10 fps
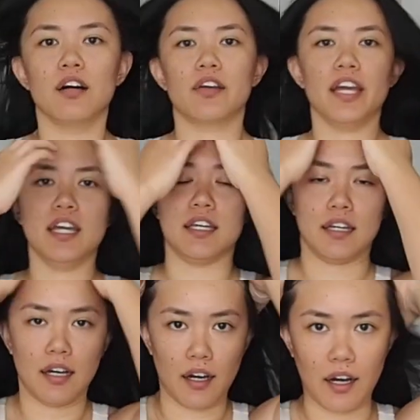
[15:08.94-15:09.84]

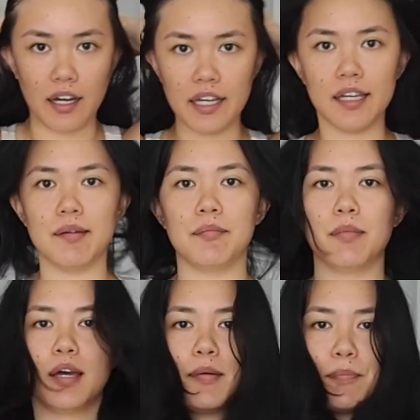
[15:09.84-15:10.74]
Okay, I
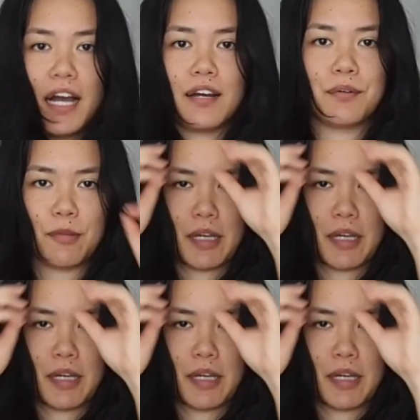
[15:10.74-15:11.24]
am back with